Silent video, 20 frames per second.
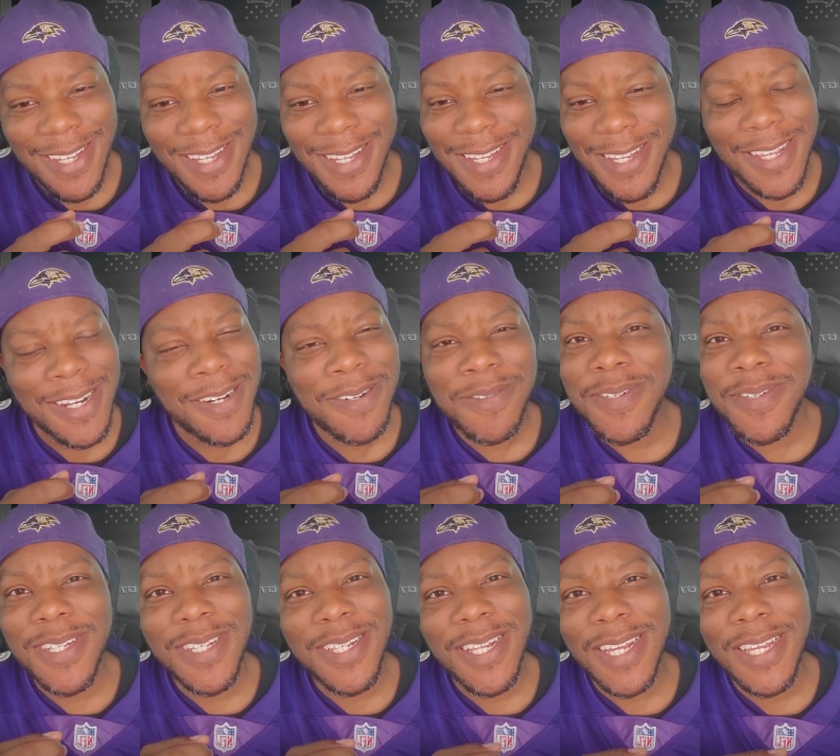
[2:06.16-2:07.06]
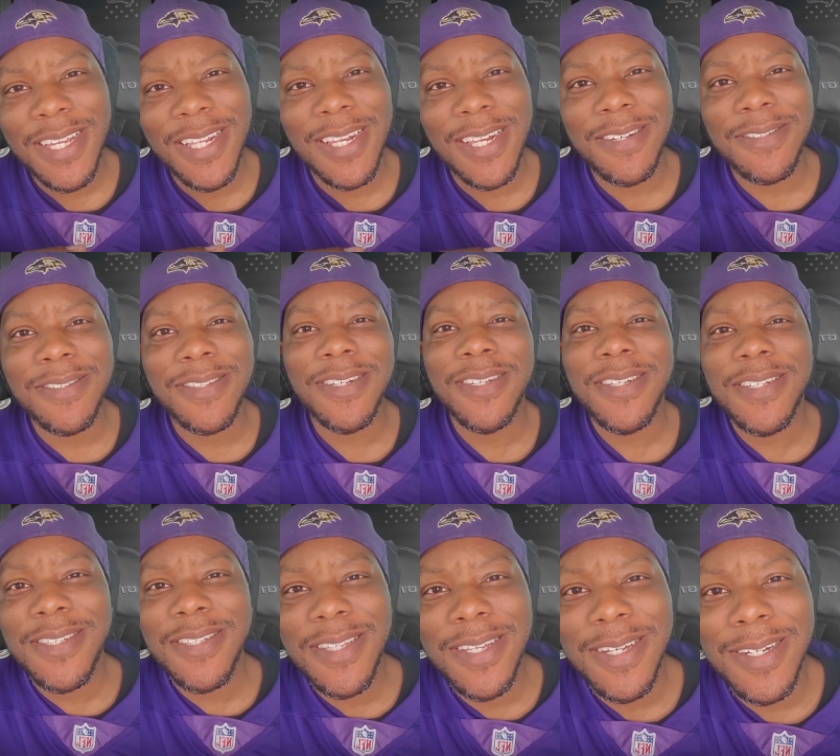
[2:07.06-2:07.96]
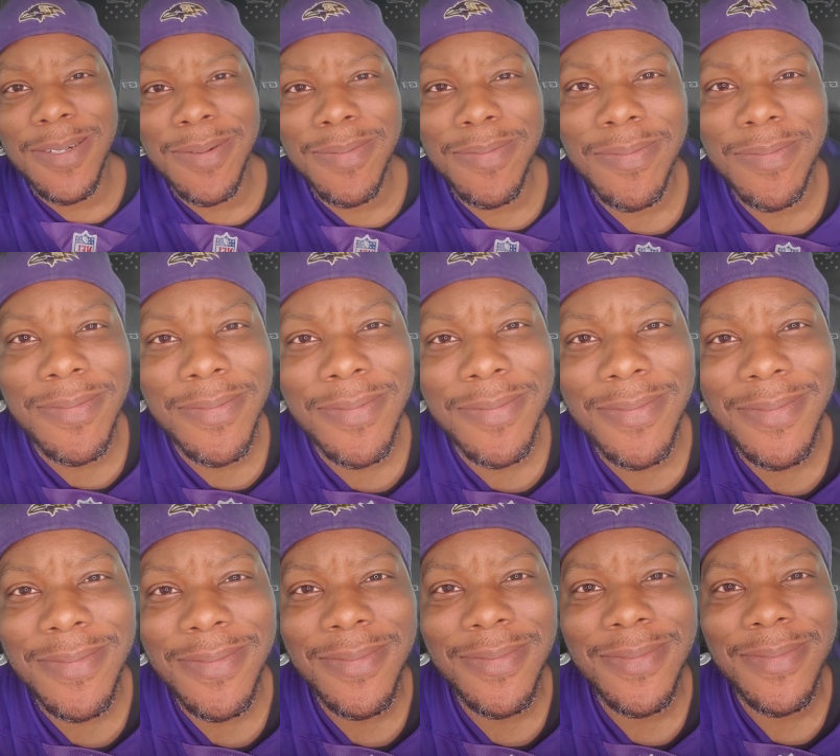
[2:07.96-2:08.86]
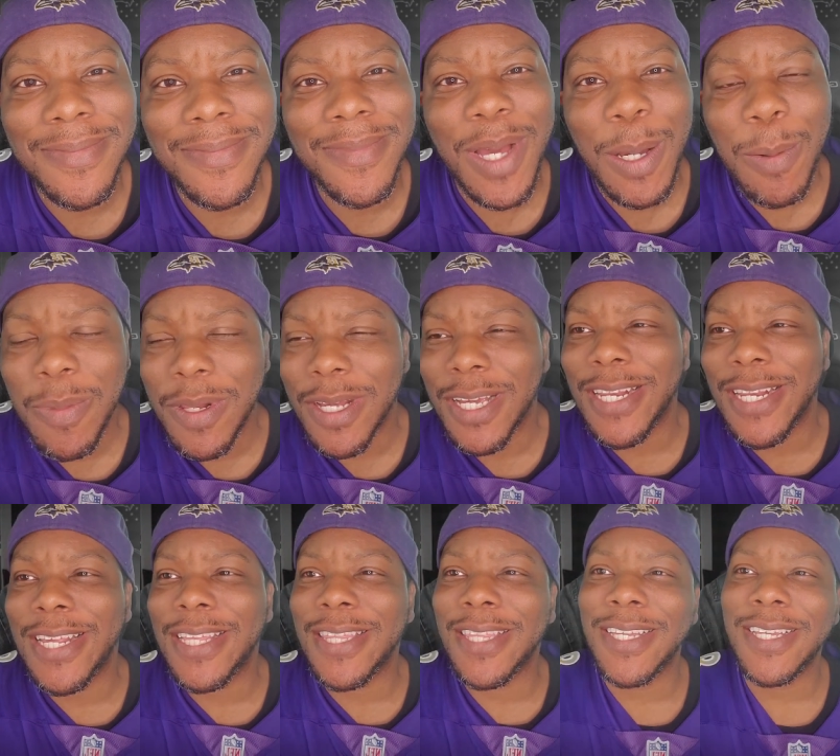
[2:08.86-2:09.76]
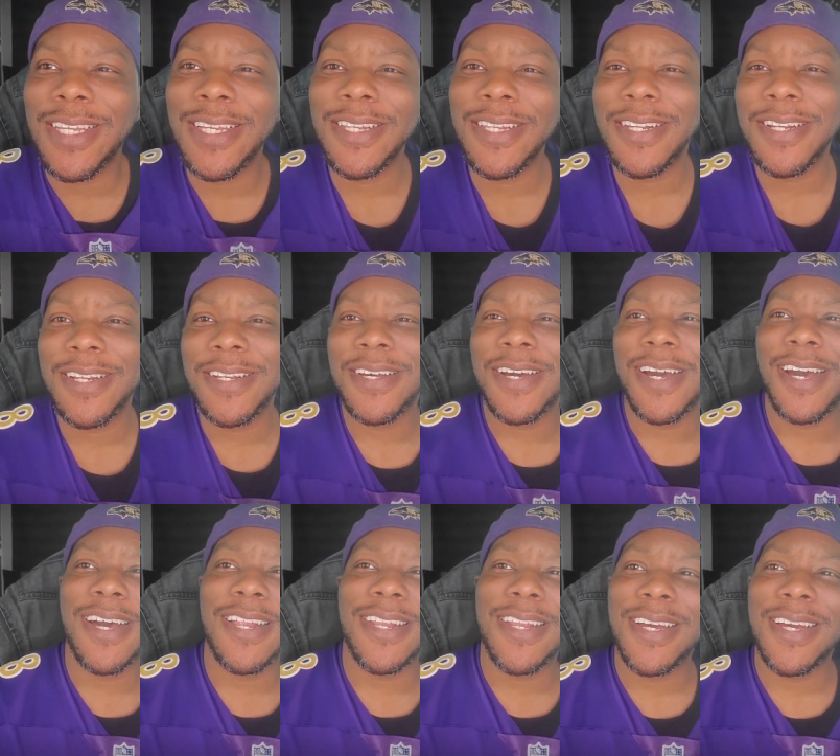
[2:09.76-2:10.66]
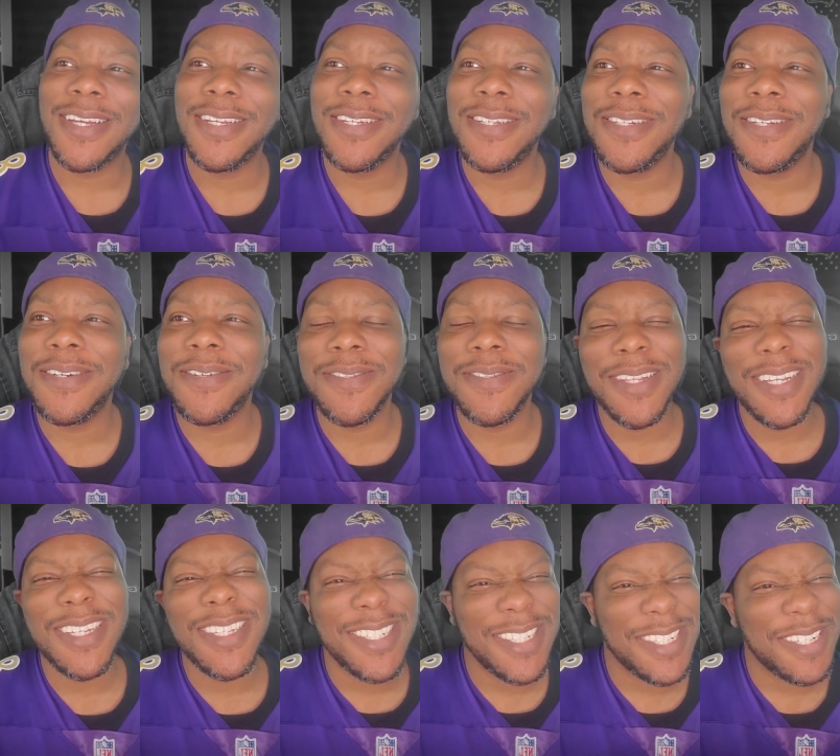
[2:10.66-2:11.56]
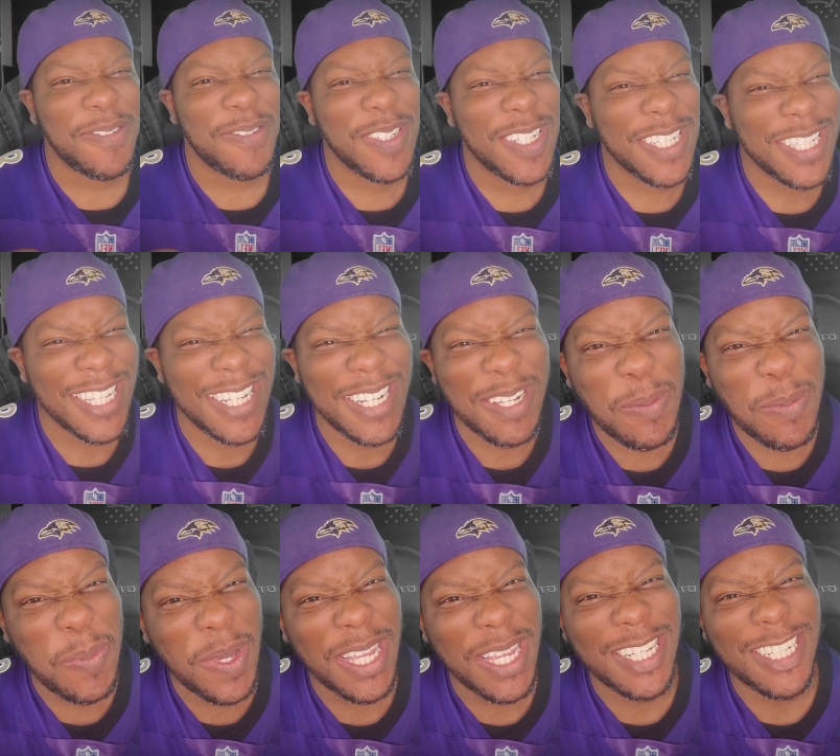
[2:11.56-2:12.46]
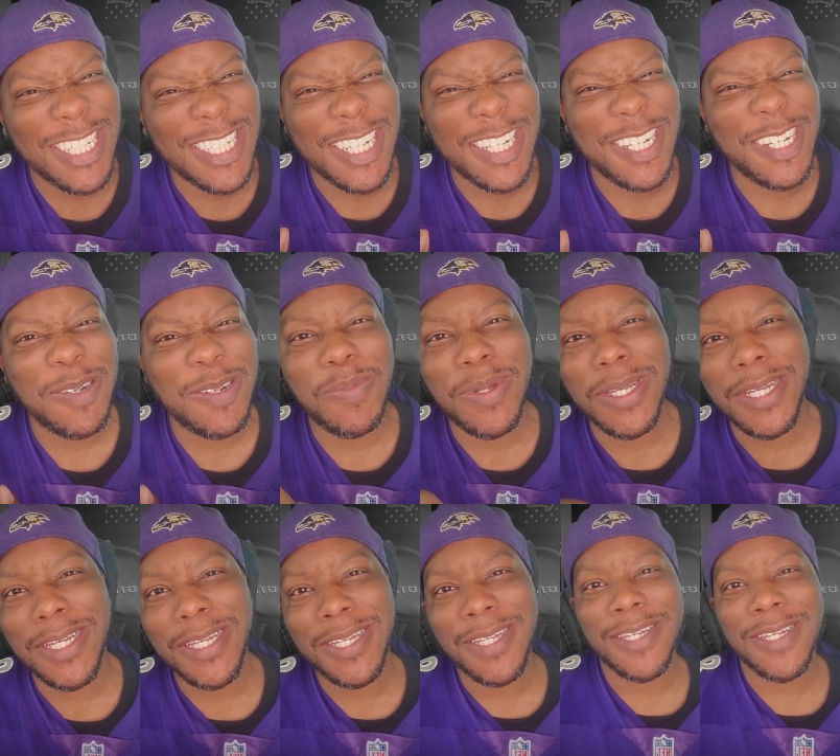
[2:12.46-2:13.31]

it don't look like he lost a little step. I'm looking at the, the little highlight, you know, they just show it just a little bit, just a little bit.